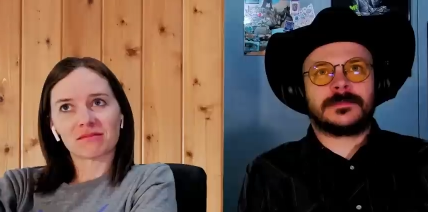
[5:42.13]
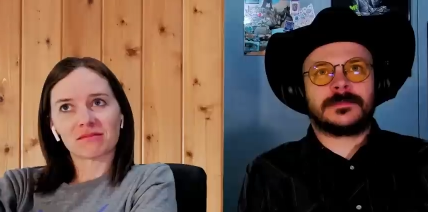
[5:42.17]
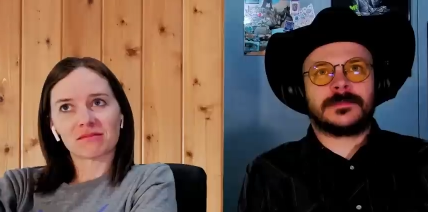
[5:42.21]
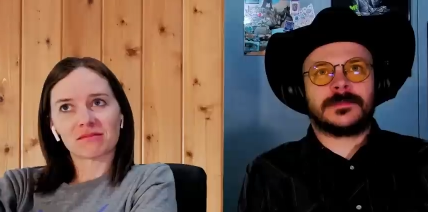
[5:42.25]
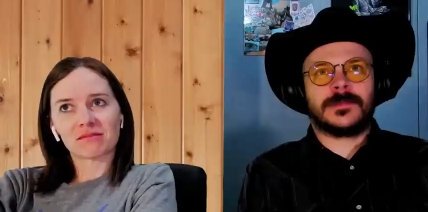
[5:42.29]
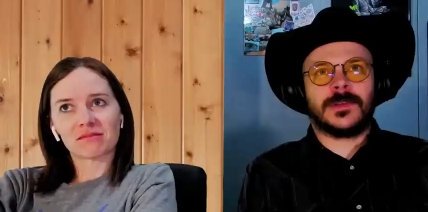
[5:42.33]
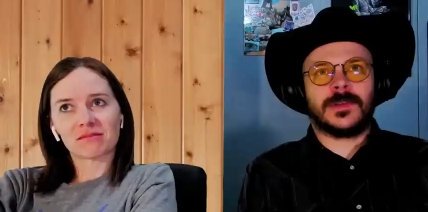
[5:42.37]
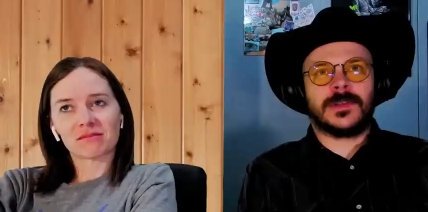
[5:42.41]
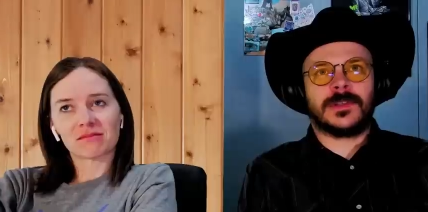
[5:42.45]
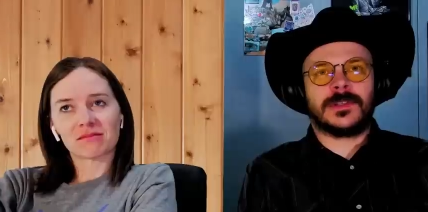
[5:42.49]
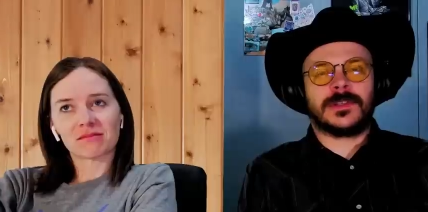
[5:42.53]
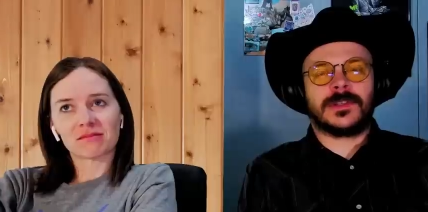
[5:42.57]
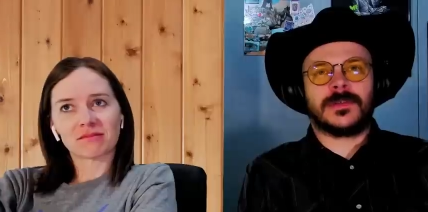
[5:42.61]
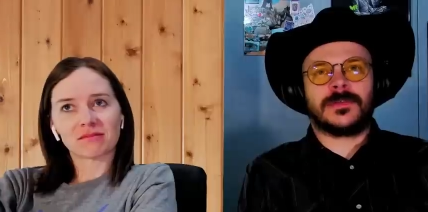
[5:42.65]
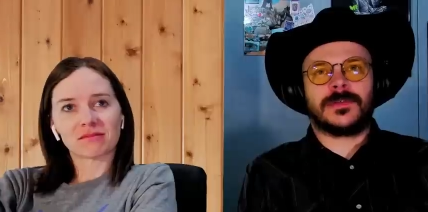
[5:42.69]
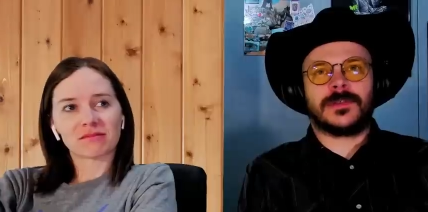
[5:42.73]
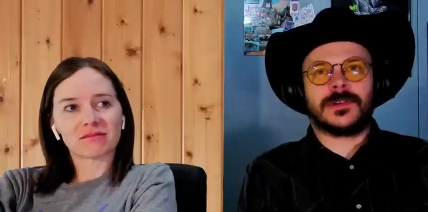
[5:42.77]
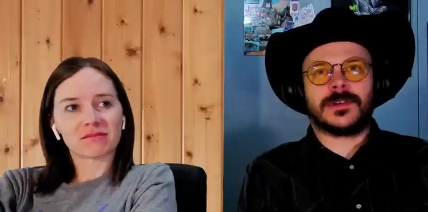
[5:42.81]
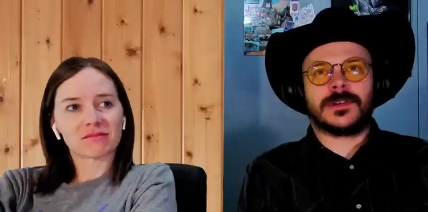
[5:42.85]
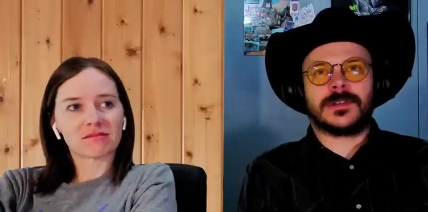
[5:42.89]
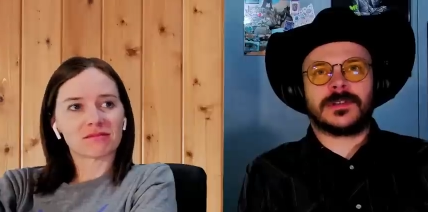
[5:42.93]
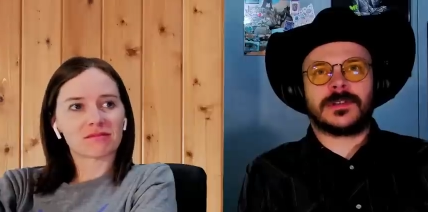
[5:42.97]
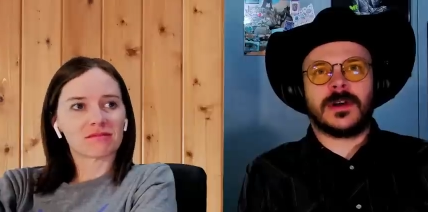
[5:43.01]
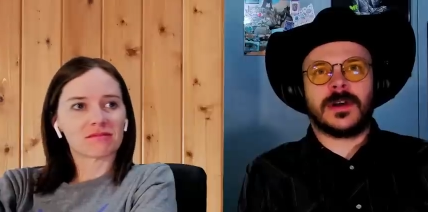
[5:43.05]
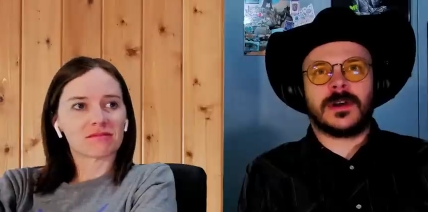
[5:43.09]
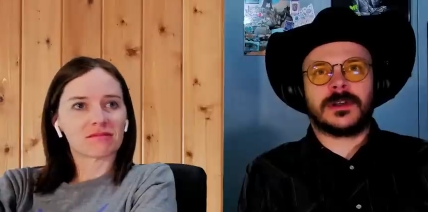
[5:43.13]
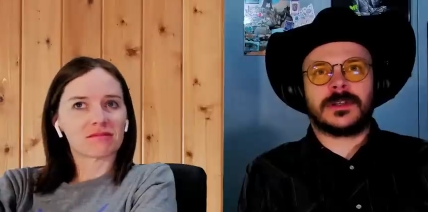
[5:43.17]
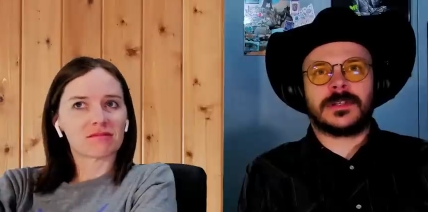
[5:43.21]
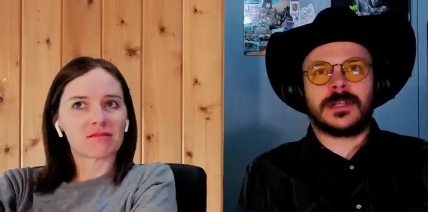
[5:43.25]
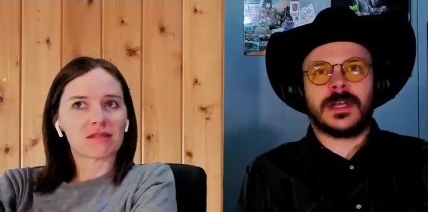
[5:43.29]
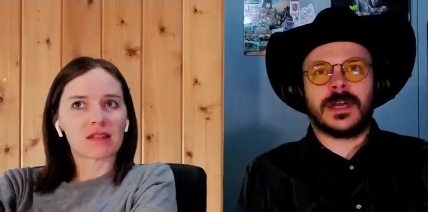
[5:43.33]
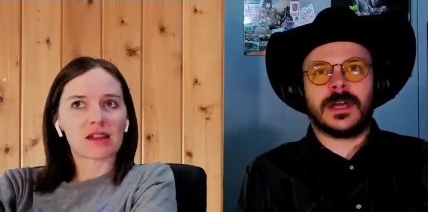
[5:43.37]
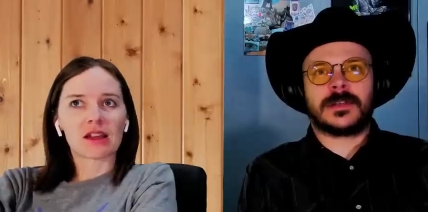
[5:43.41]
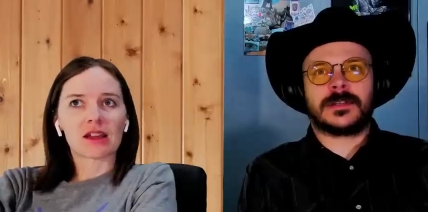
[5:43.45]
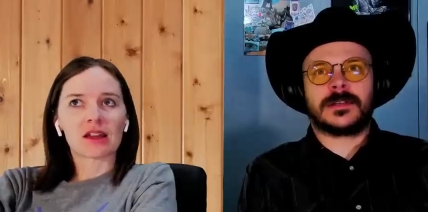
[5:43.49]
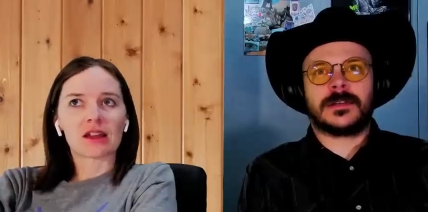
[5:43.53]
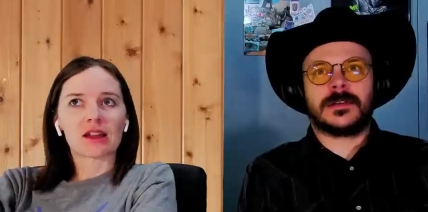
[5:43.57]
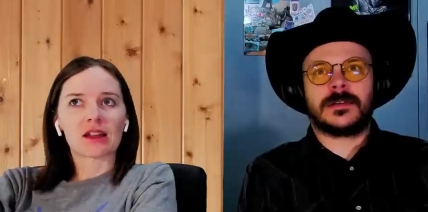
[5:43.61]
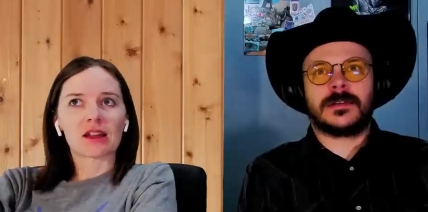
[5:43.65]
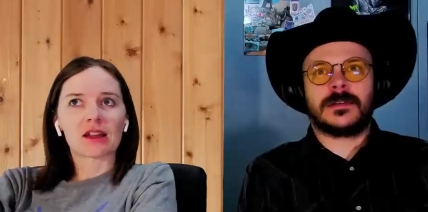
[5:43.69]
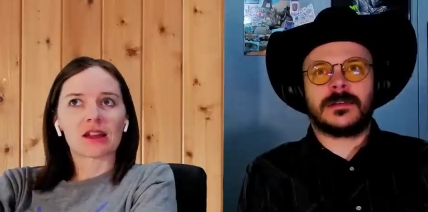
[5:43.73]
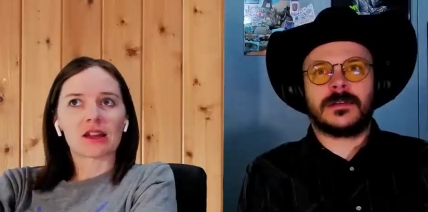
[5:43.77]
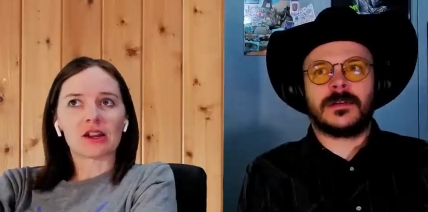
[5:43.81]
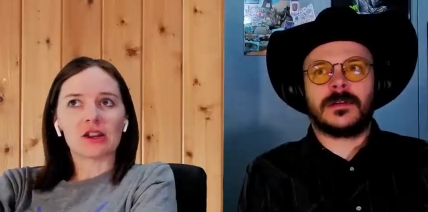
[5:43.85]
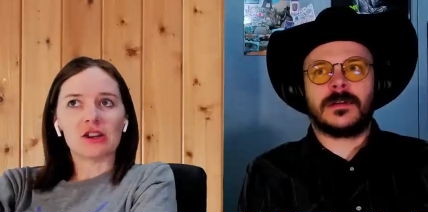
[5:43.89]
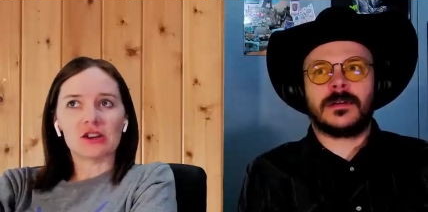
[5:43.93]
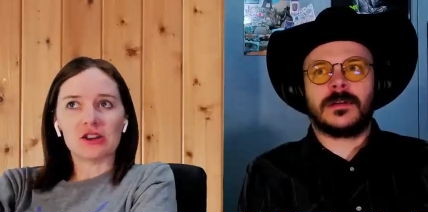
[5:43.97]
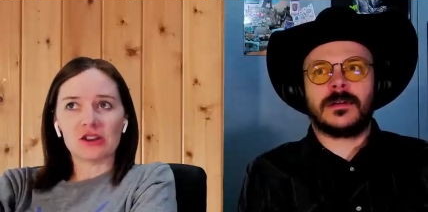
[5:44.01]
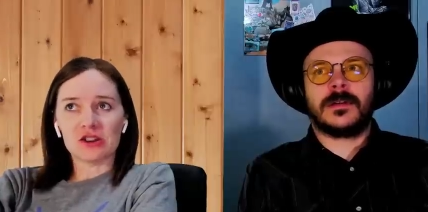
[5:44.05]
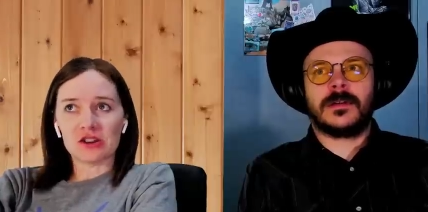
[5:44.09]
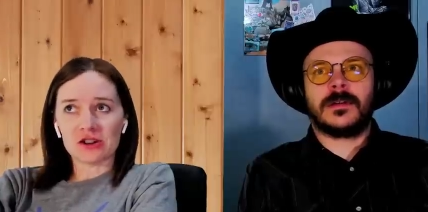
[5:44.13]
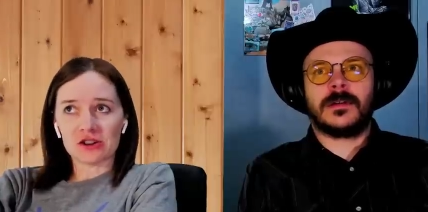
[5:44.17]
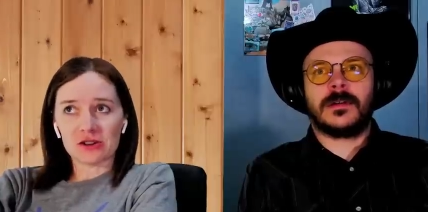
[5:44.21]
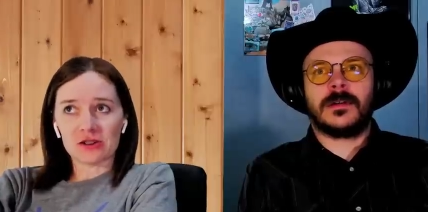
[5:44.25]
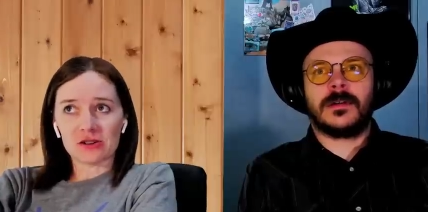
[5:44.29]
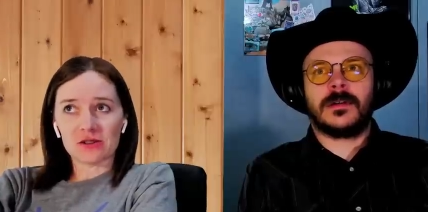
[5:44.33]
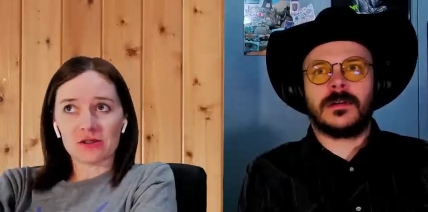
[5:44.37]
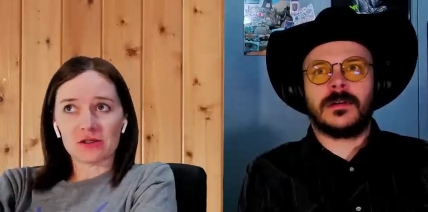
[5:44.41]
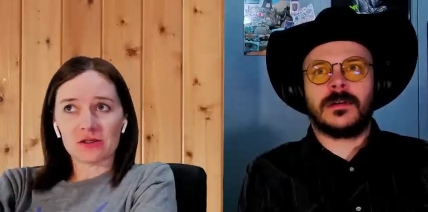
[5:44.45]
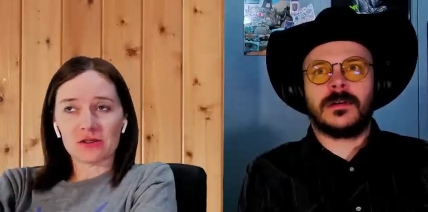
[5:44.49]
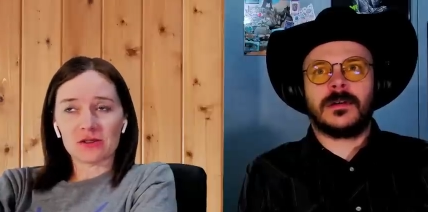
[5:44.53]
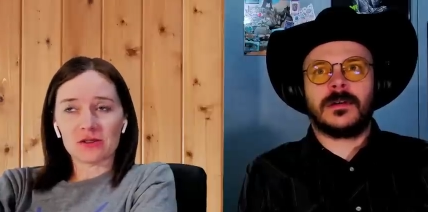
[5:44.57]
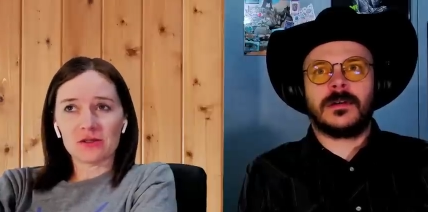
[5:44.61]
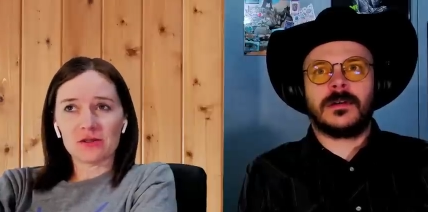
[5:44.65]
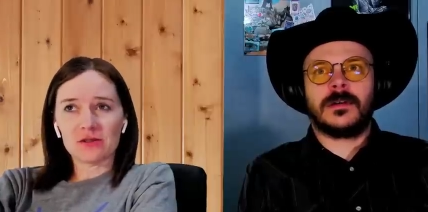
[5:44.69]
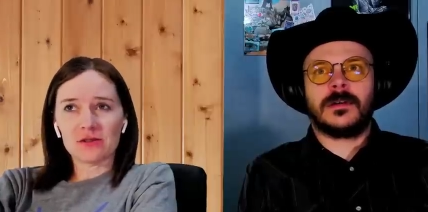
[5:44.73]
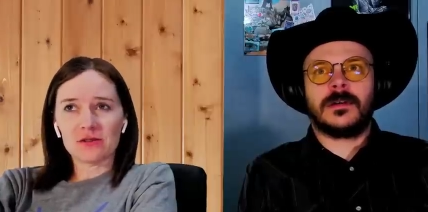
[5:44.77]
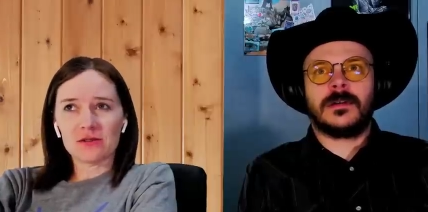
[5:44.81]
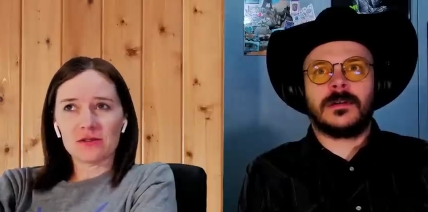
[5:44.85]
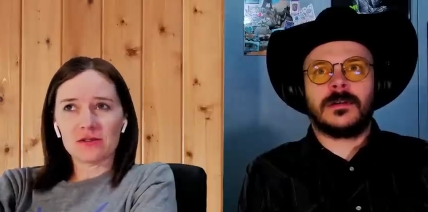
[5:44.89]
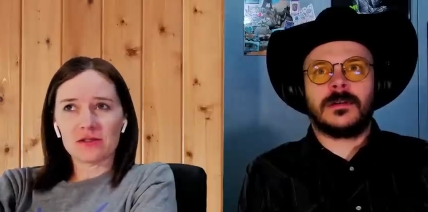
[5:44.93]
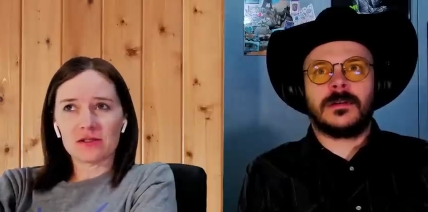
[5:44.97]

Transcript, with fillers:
Speaker 1: he's looking for his dog tags.
Speaker 2: No.